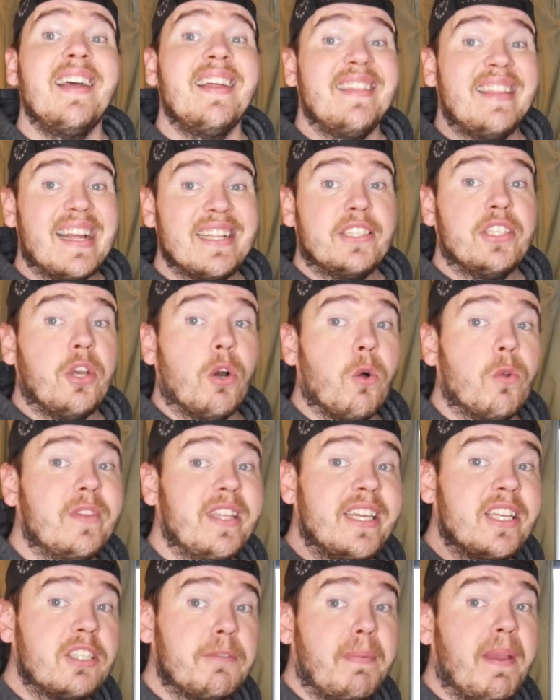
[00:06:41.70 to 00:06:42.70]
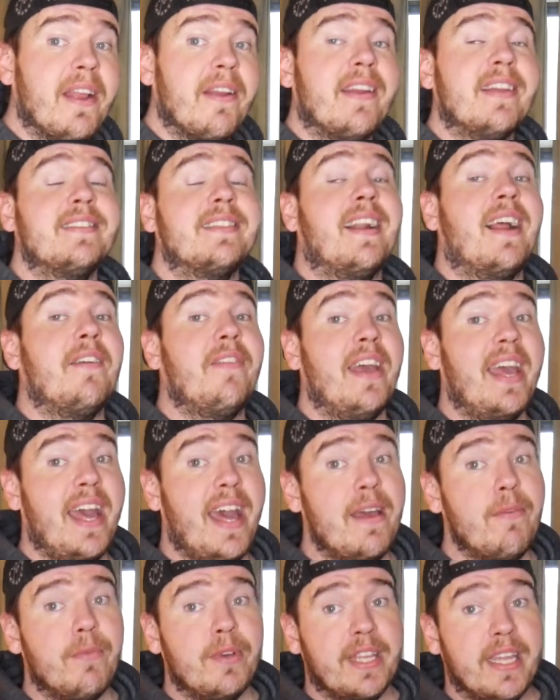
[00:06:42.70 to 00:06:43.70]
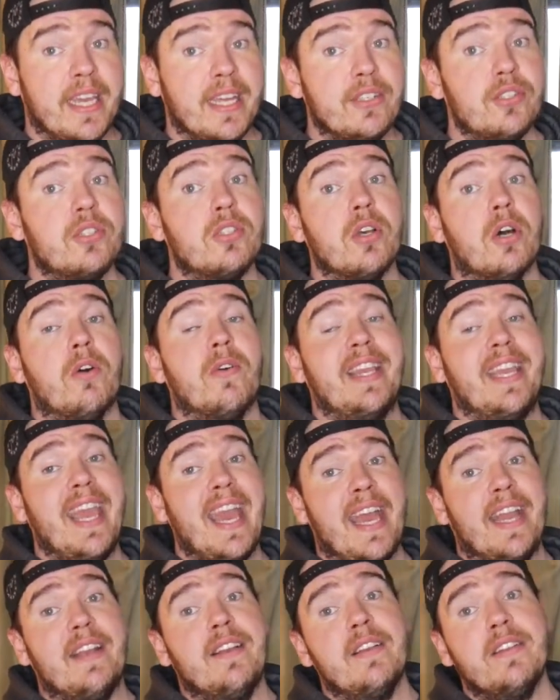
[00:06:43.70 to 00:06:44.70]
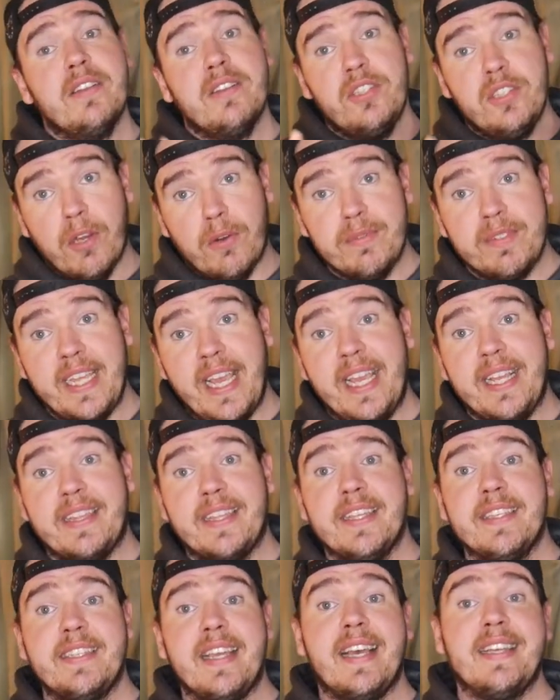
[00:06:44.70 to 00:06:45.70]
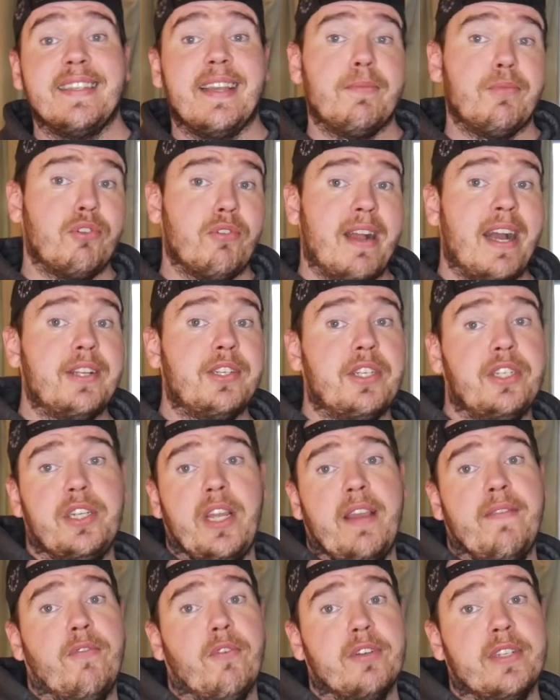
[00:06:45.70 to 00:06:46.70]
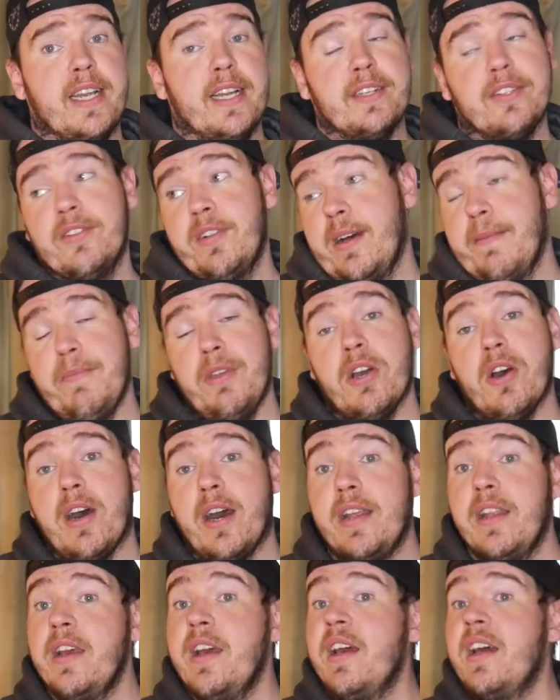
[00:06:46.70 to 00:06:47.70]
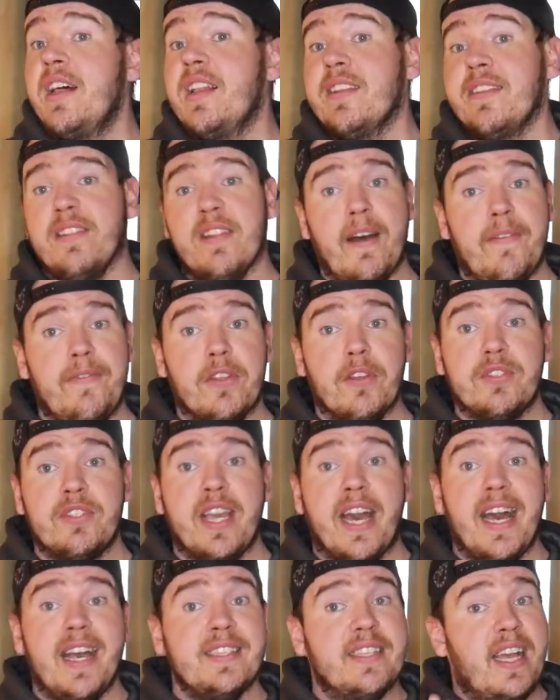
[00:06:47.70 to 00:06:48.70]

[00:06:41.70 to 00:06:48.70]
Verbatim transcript: That's the only experience that I've had with it. So again, don't take this as I'm trashing JM4 Tactical. I'm not. Love those guys.